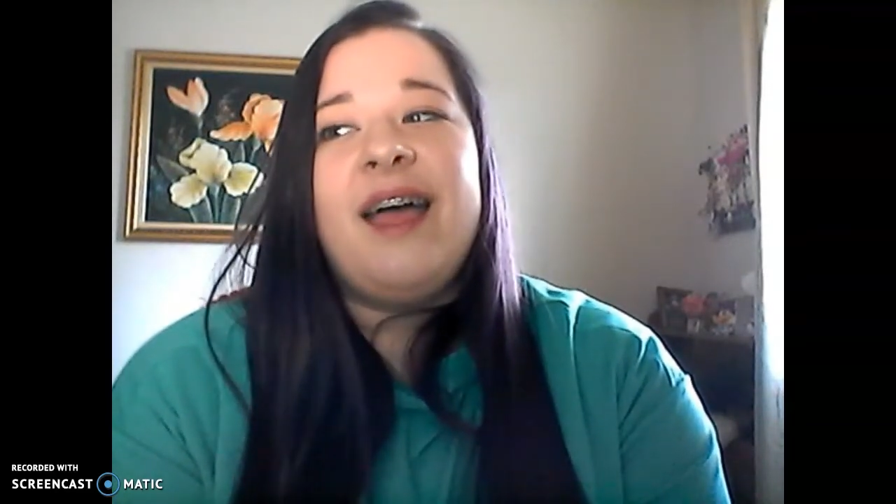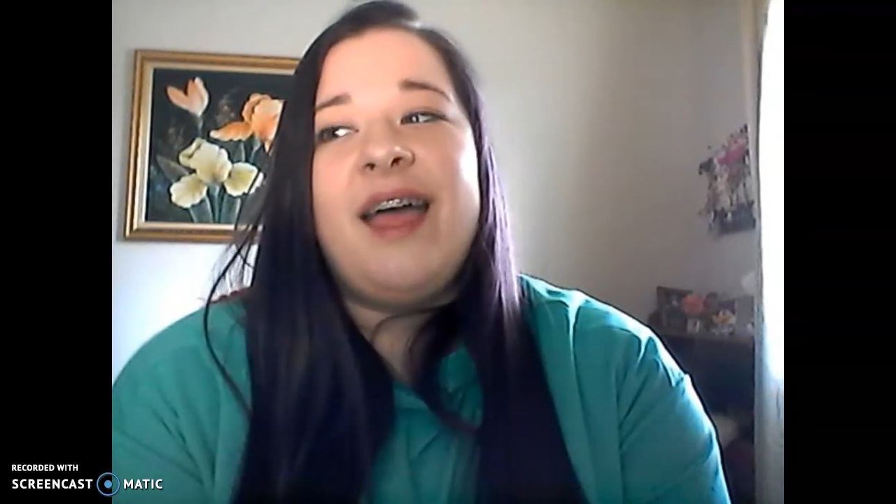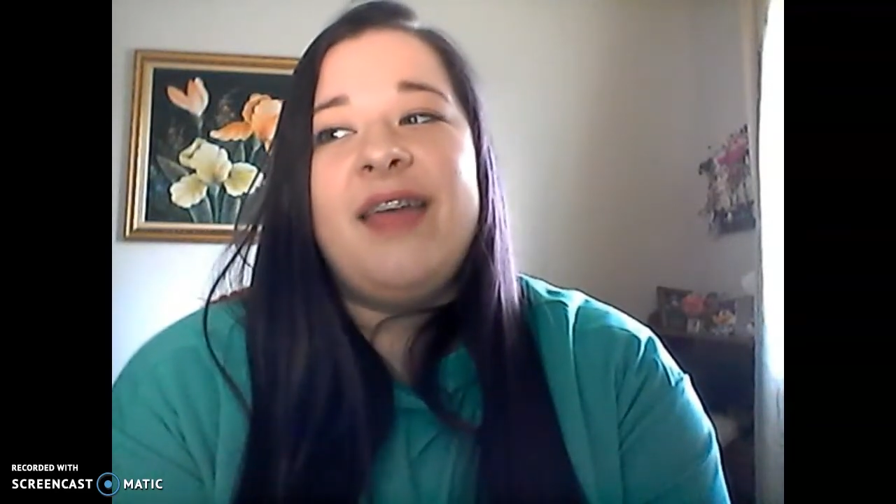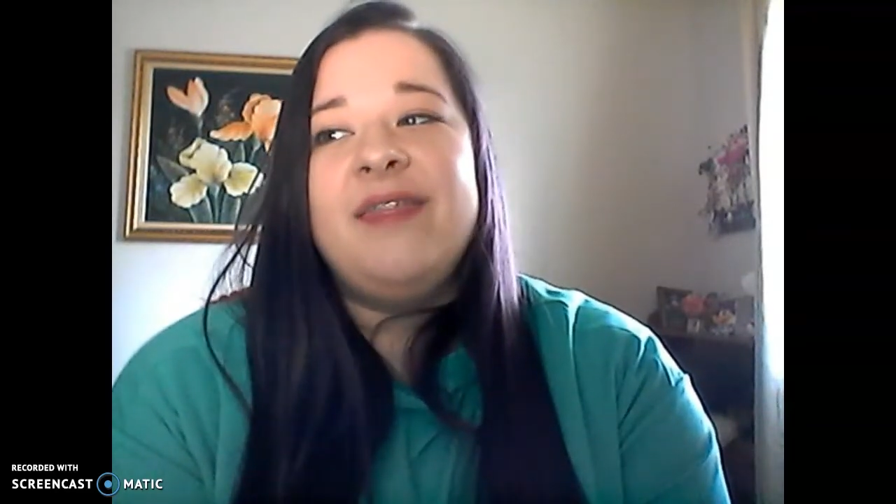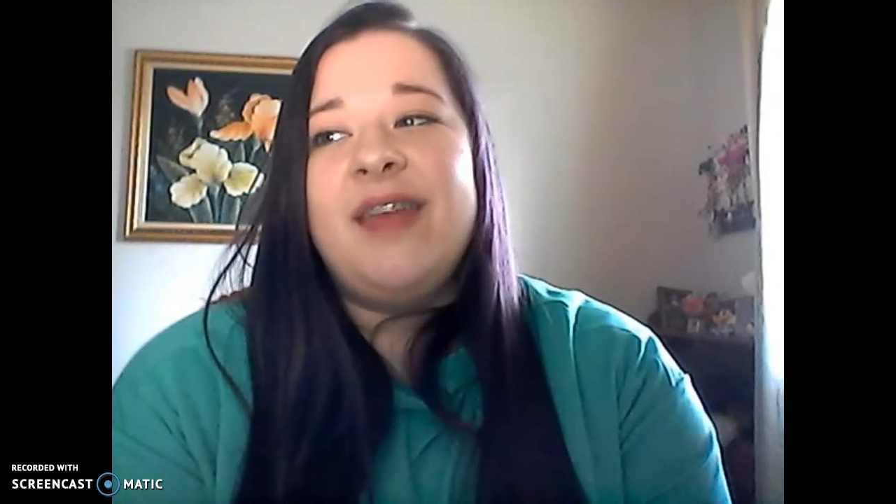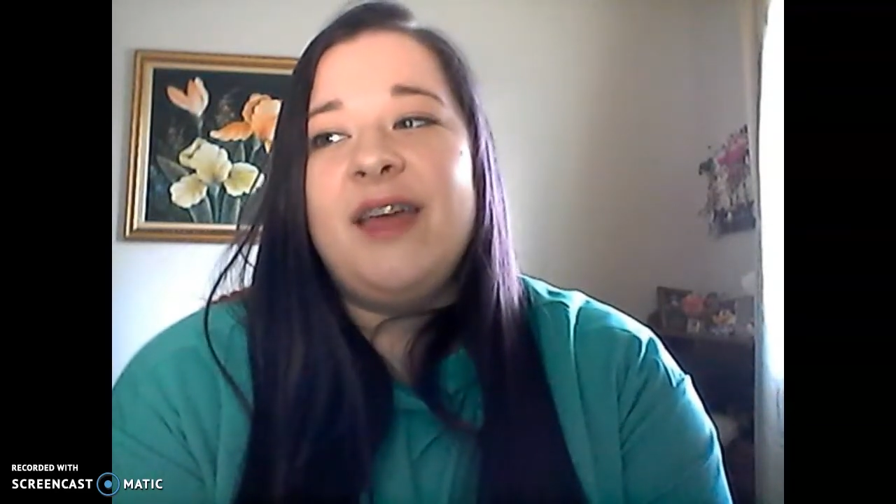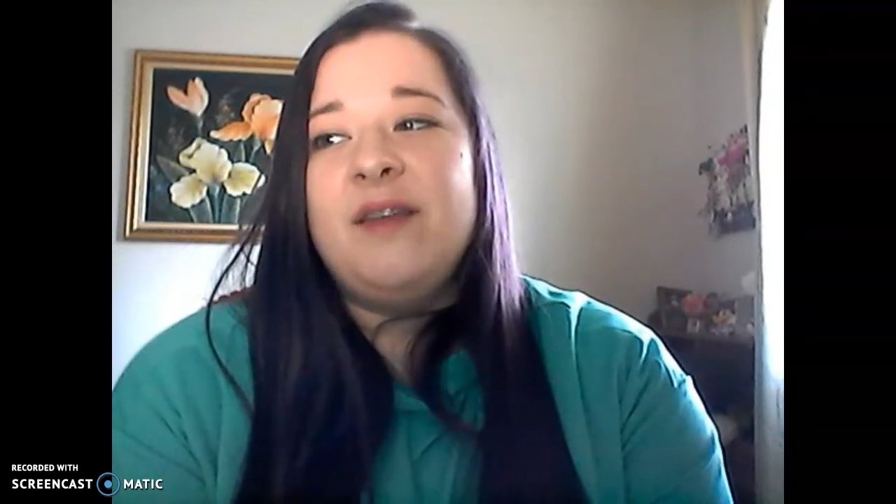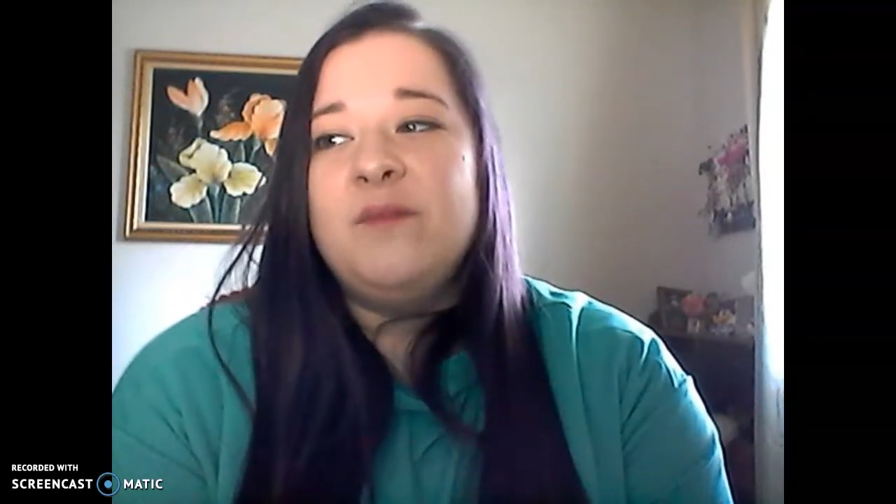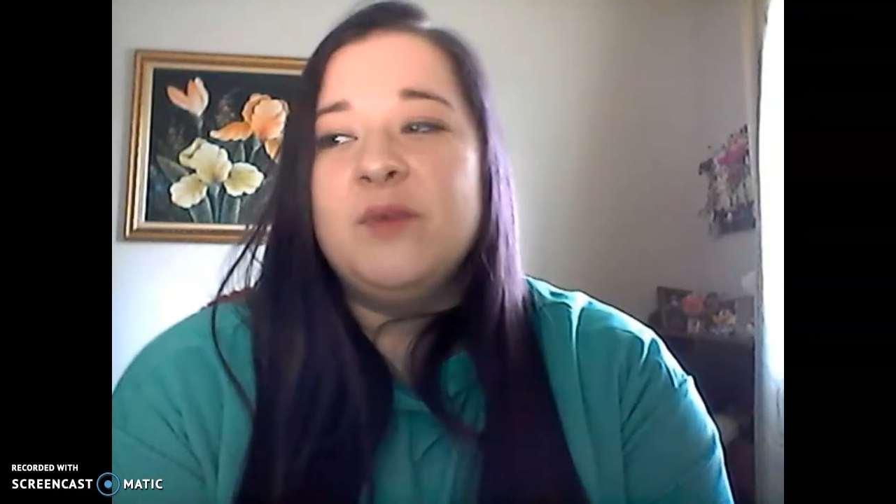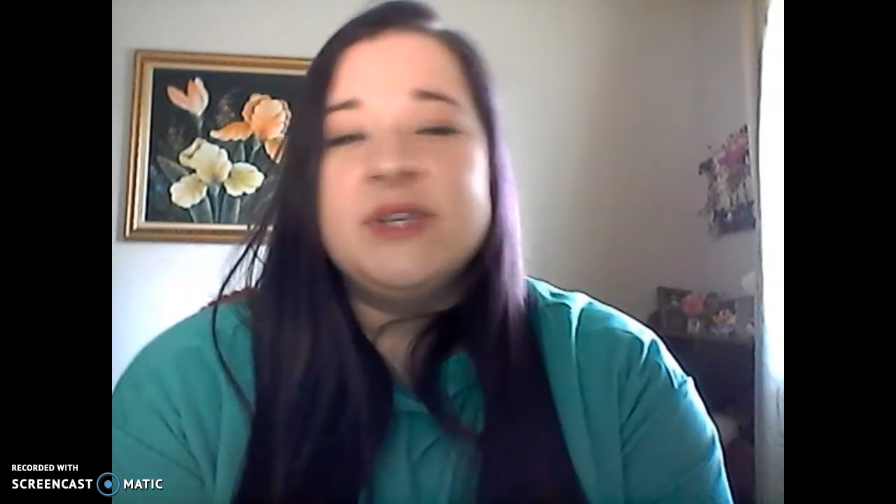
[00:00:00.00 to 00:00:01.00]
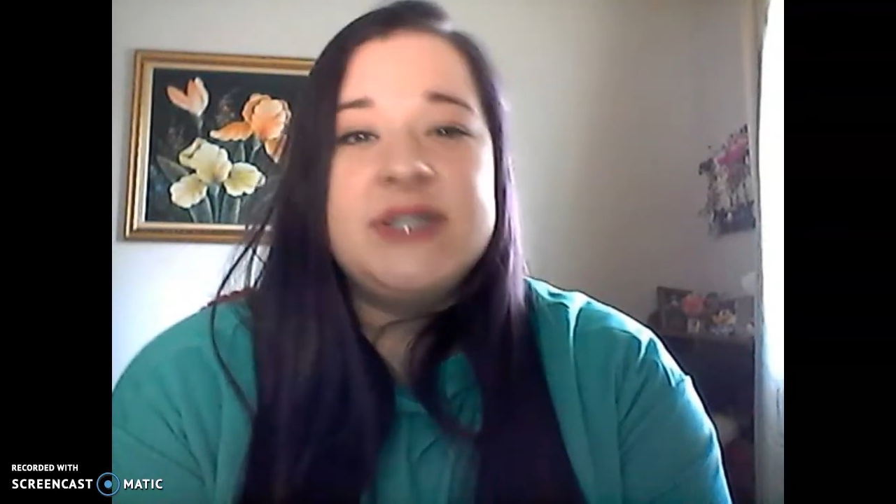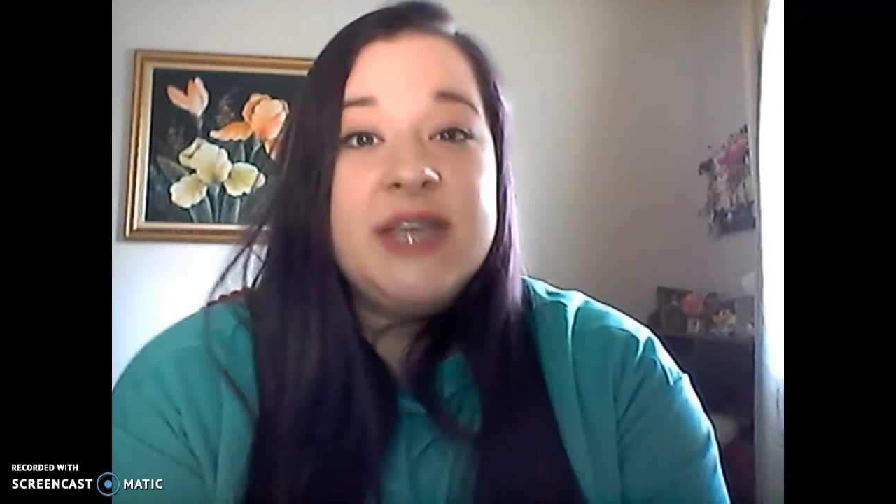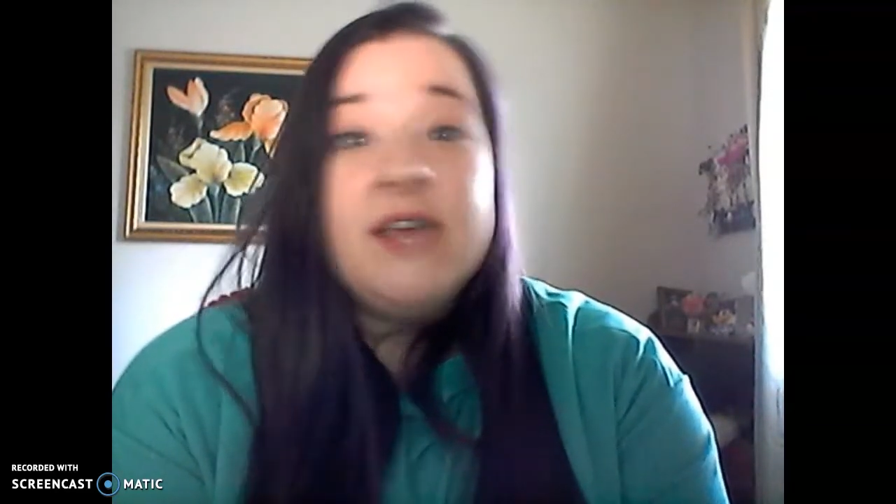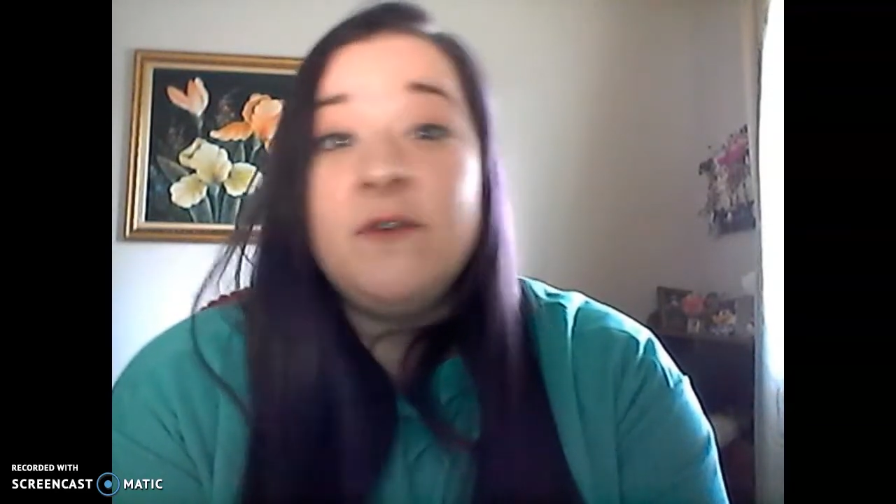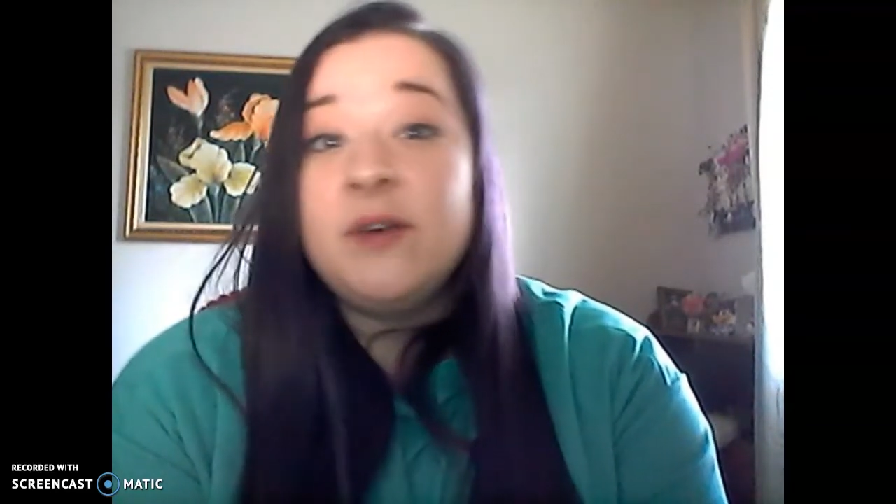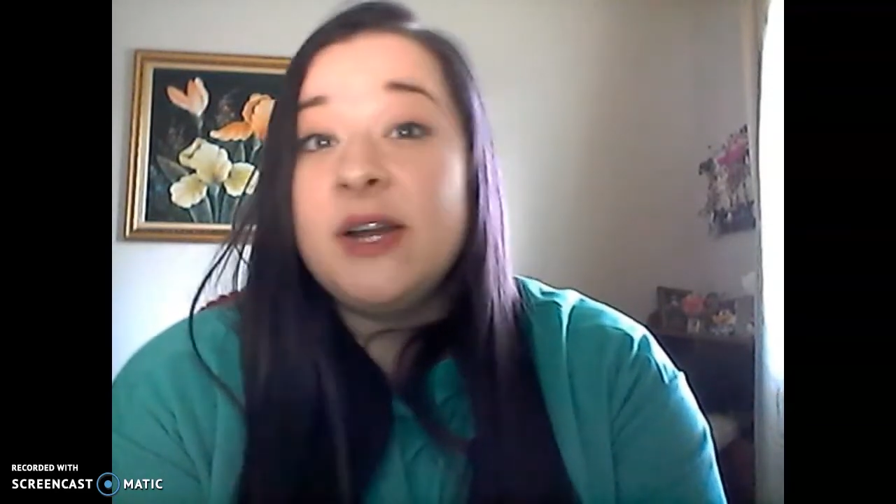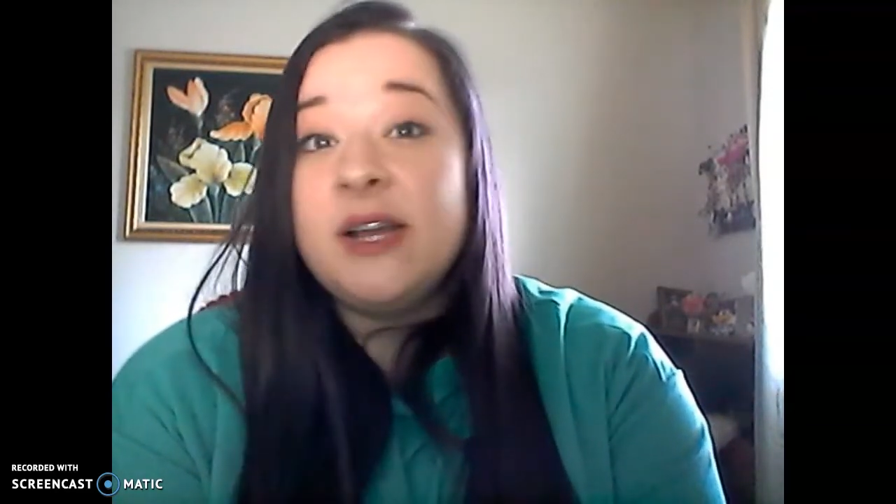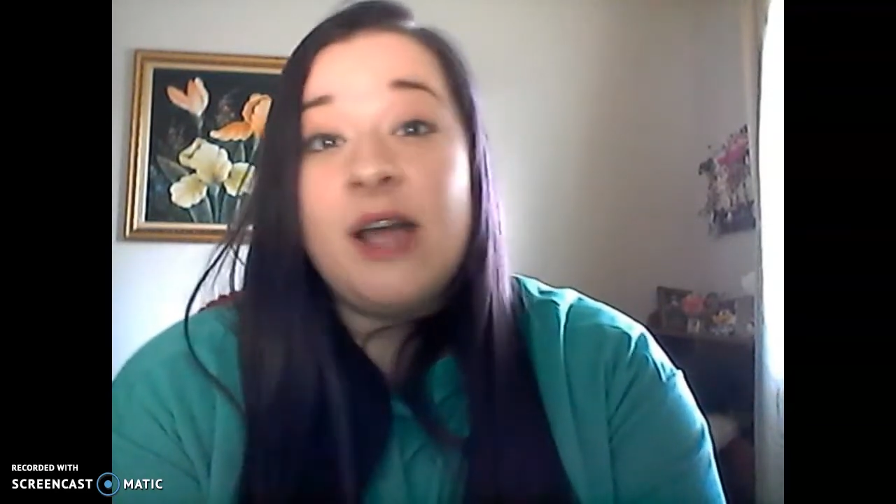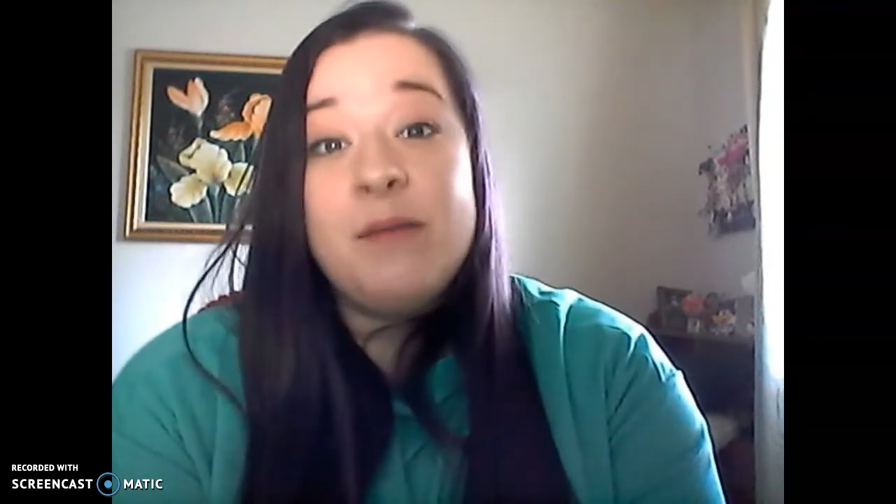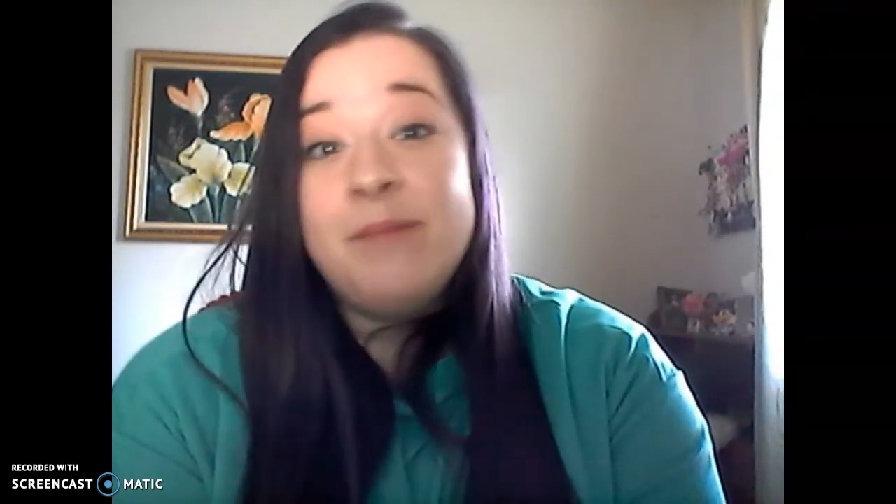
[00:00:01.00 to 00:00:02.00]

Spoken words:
And then we'll see if we're going to come